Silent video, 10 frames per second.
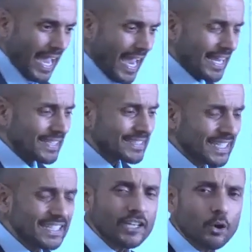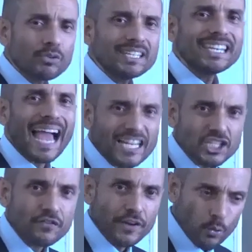in a city called
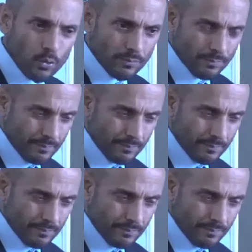Nashville,